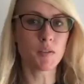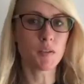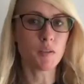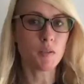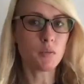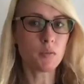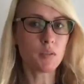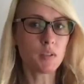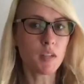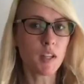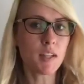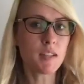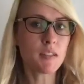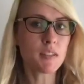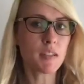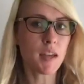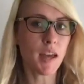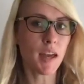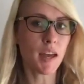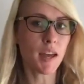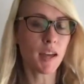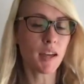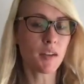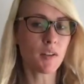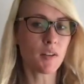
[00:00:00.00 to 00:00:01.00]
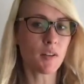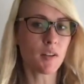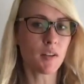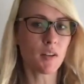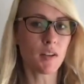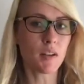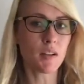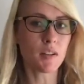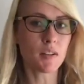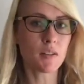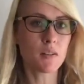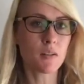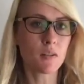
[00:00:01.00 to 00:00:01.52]
So let's add
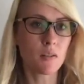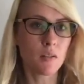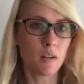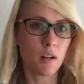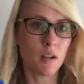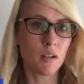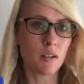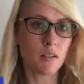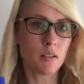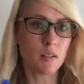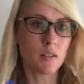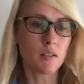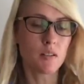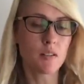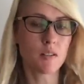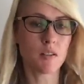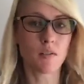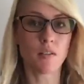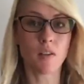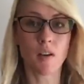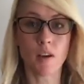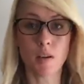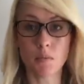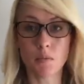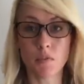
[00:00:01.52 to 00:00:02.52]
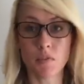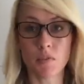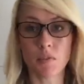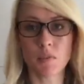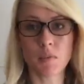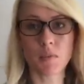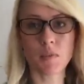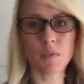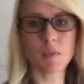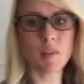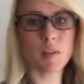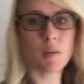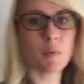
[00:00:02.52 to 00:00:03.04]
on to our list of
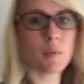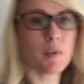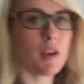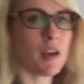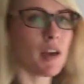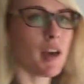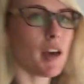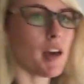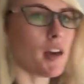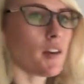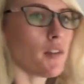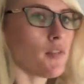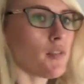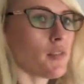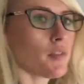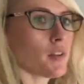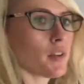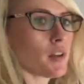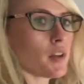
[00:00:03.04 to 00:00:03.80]
homophones that we have.